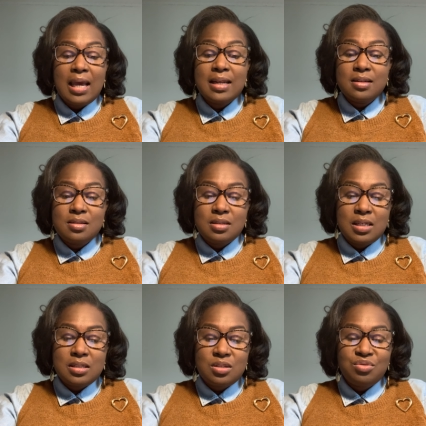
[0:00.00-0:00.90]
and it
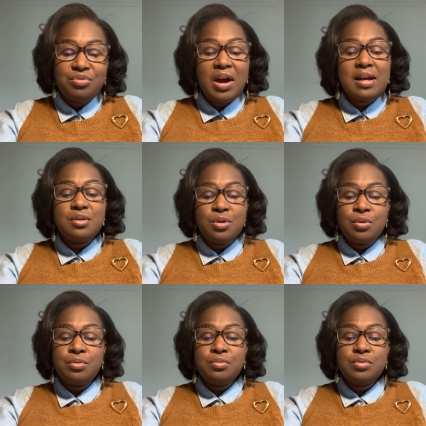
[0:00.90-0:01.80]
states, For I
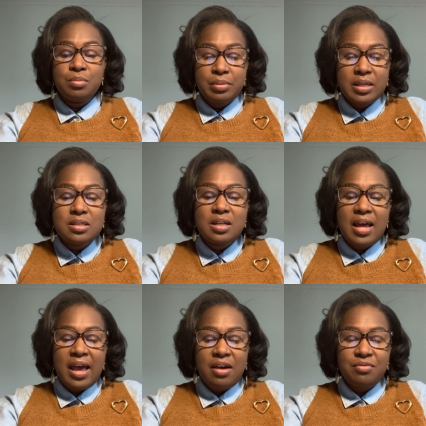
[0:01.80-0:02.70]
know the plans that I
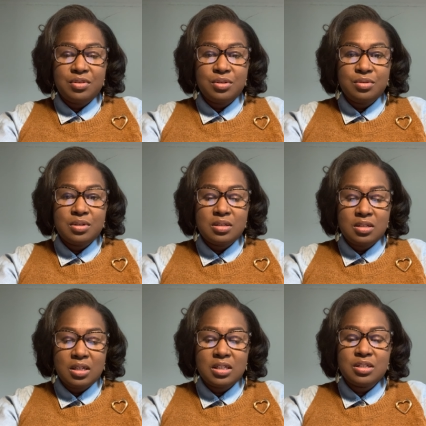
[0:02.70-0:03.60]
have for you,
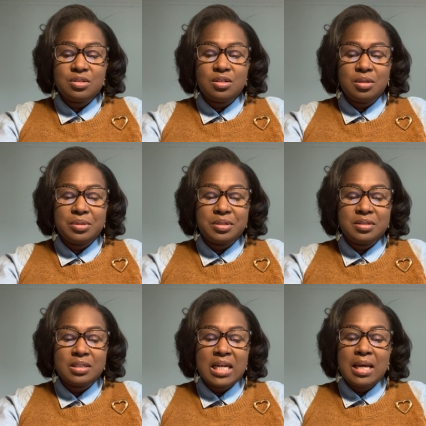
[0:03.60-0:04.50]
declares the Lord
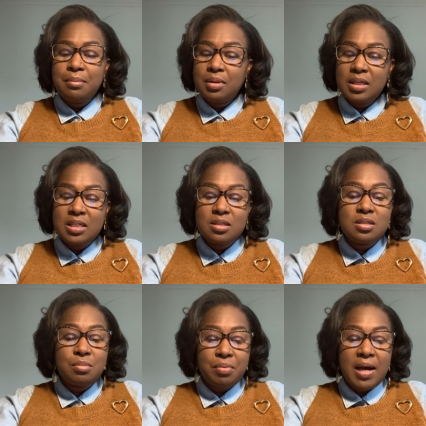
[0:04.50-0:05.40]
plans
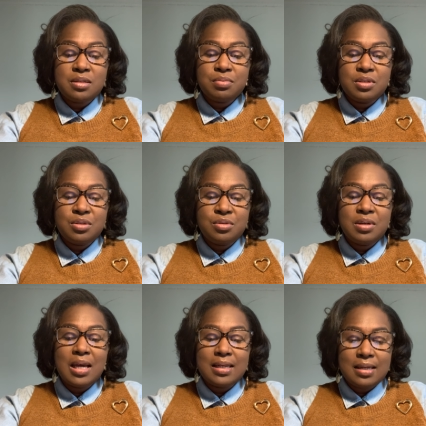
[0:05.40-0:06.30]
to prosper you
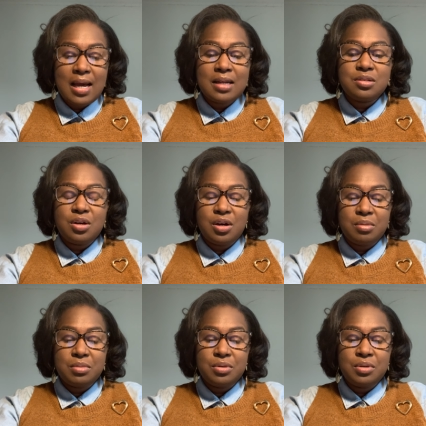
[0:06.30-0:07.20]
and not to
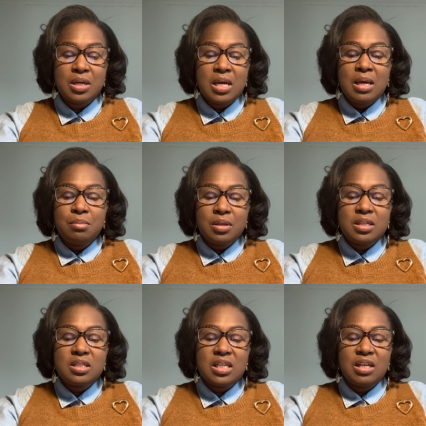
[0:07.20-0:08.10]
harm you
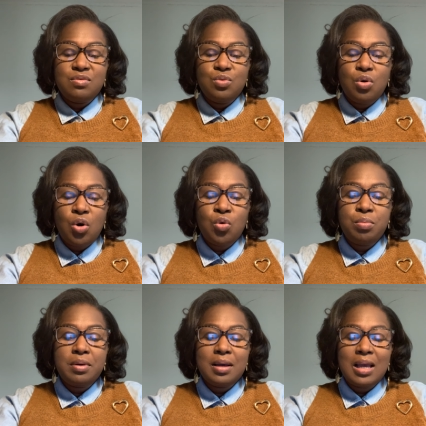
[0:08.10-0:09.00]
plans to give you
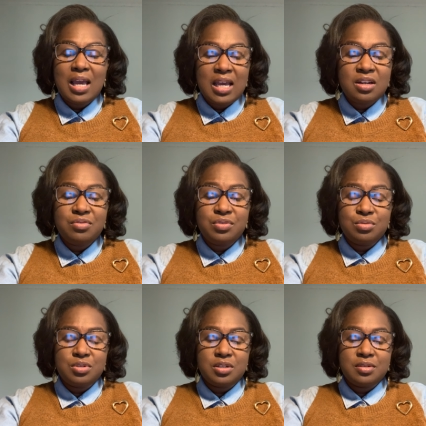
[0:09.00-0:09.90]
hope and a
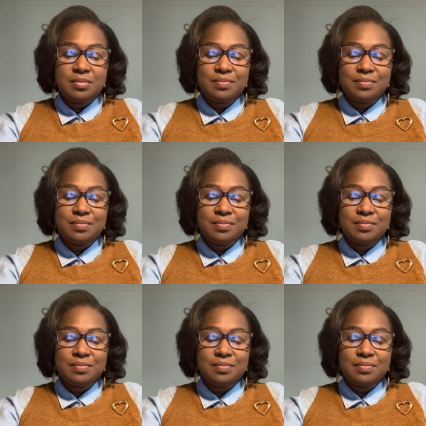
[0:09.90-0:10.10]
future.